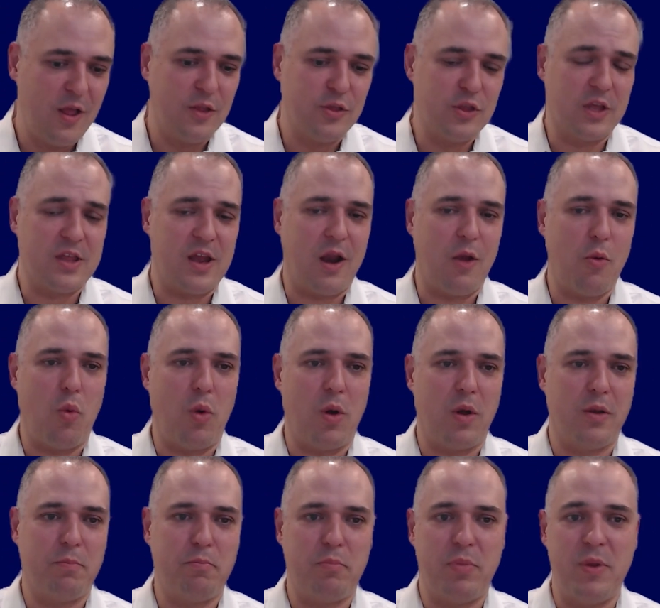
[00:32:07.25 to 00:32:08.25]
Not that I
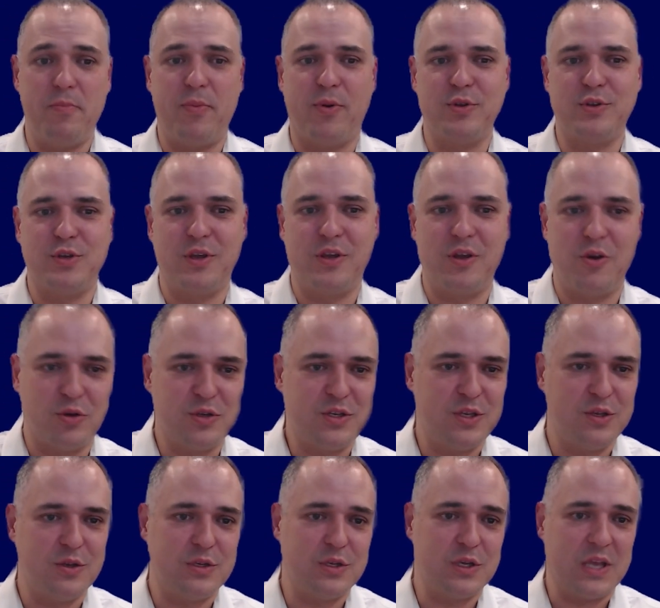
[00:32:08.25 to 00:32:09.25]
want people to
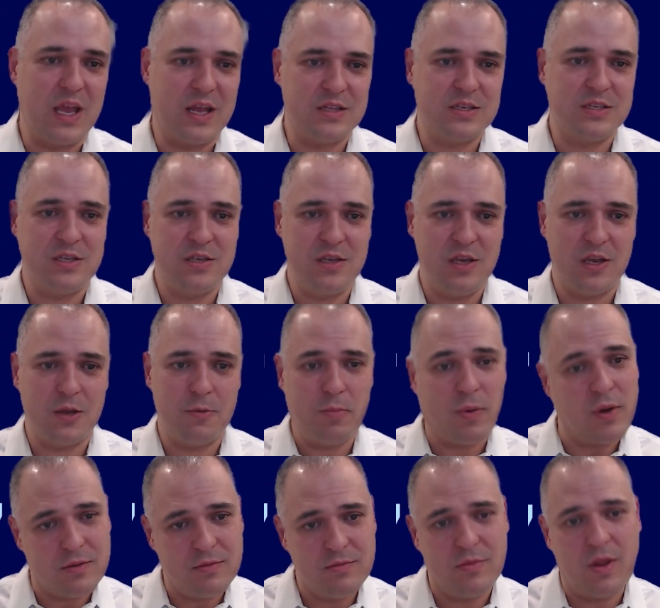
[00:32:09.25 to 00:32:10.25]
continue to get sick,
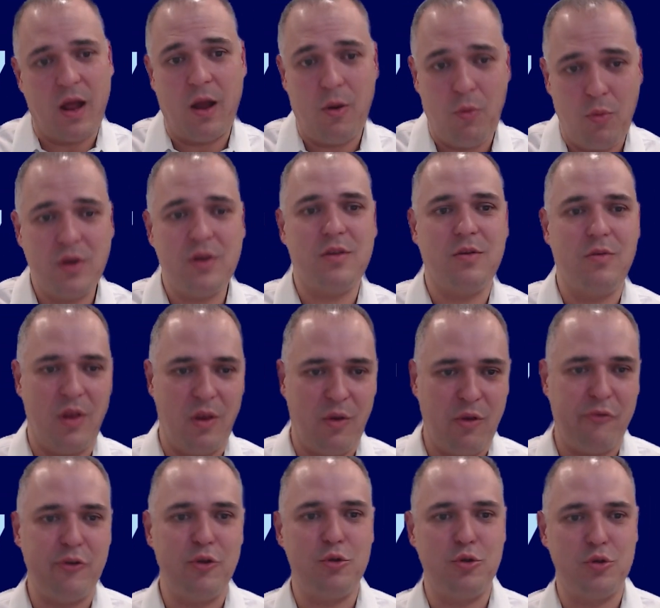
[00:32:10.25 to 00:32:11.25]
but I want you,
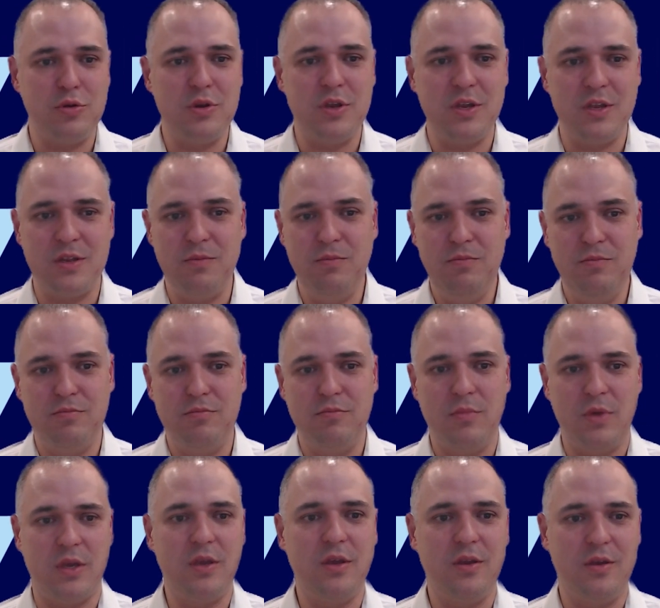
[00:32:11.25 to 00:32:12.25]
if you do need
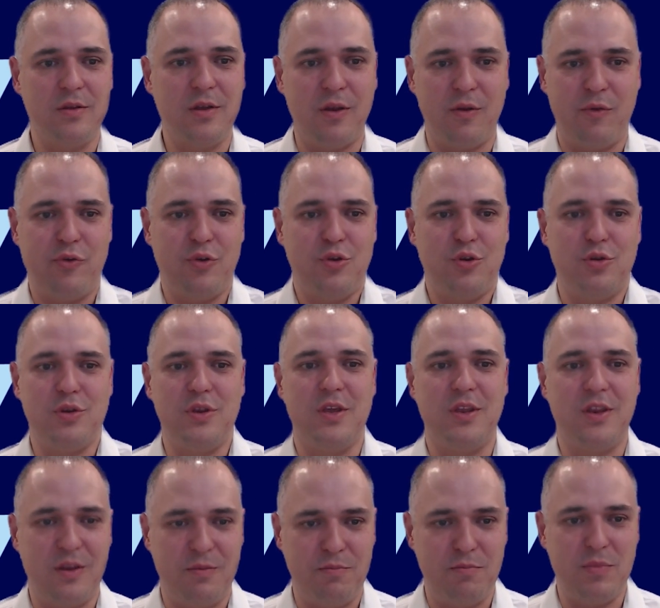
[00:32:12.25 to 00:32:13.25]
me, if you do
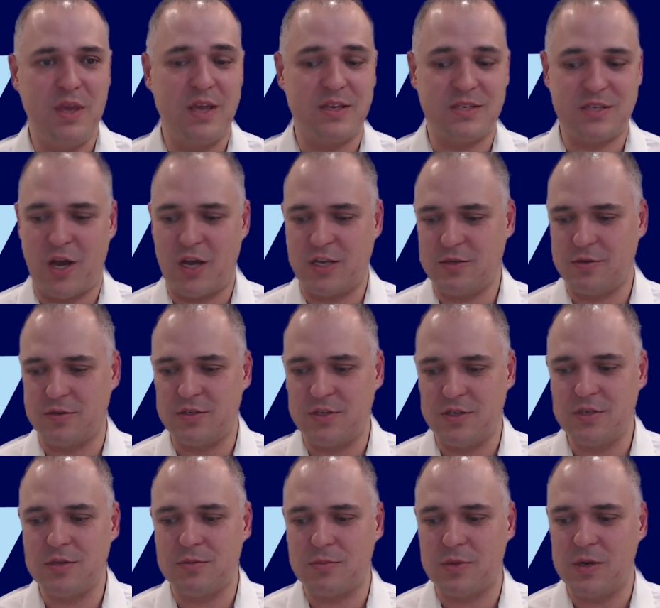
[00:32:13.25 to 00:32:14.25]
need me as a hospital
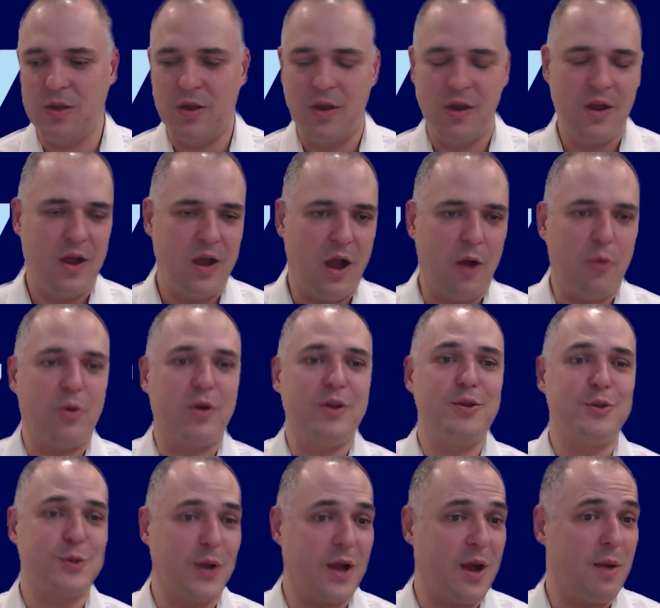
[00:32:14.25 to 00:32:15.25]
system, right? I want you
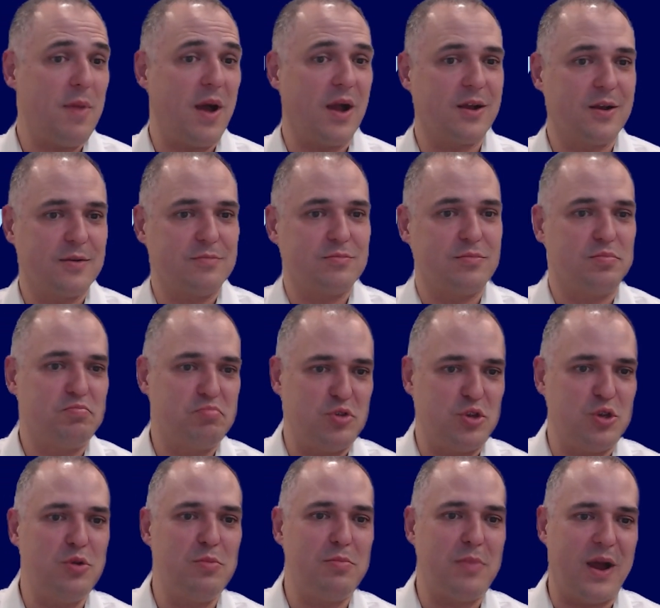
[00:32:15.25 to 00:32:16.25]
to come back
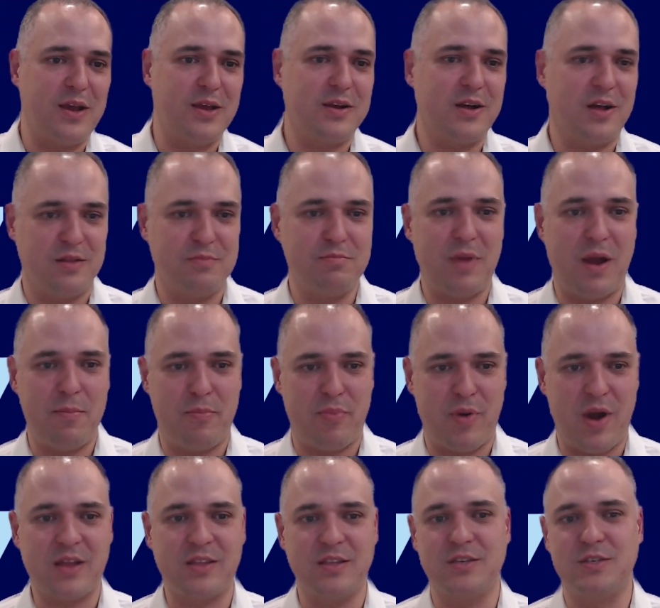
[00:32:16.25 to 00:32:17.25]
to my
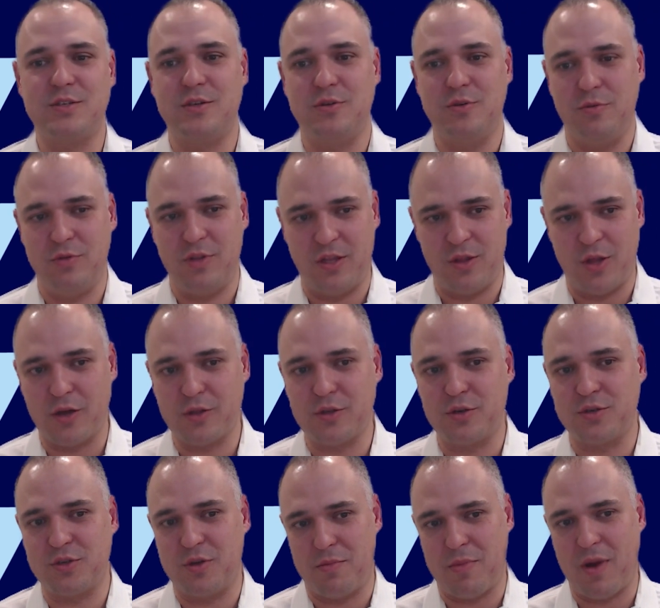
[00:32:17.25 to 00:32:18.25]
practice, to the
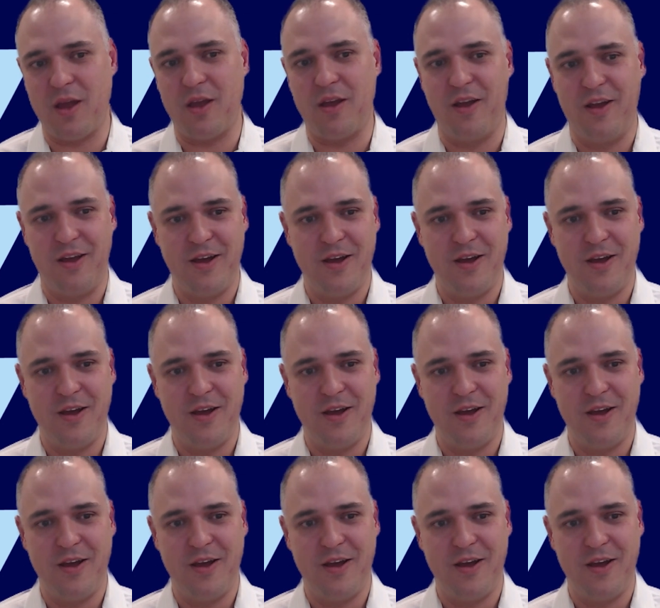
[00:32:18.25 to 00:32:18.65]
doctors on my